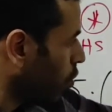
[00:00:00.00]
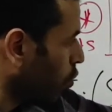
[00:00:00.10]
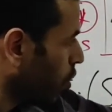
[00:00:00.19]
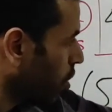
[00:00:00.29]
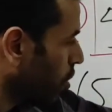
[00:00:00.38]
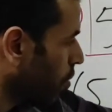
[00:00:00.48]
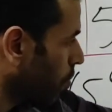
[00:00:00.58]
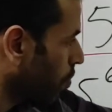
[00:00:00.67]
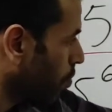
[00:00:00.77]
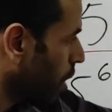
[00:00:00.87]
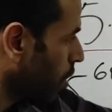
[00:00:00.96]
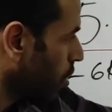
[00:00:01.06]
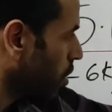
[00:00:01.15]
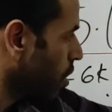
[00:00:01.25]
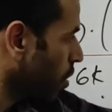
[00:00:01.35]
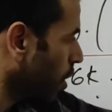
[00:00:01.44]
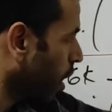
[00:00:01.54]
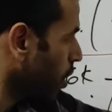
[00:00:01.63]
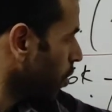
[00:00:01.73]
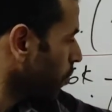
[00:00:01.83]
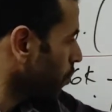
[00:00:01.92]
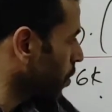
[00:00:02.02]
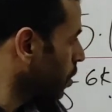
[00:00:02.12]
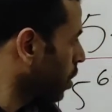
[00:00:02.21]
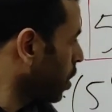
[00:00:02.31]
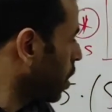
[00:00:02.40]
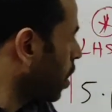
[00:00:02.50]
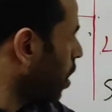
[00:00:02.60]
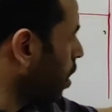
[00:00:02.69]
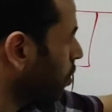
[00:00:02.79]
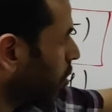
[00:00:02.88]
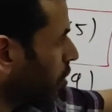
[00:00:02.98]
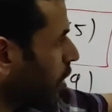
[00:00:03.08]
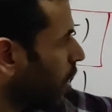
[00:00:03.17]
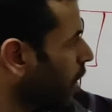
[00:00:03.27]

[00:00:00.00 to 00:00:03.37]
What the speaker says: with mod 9, and the right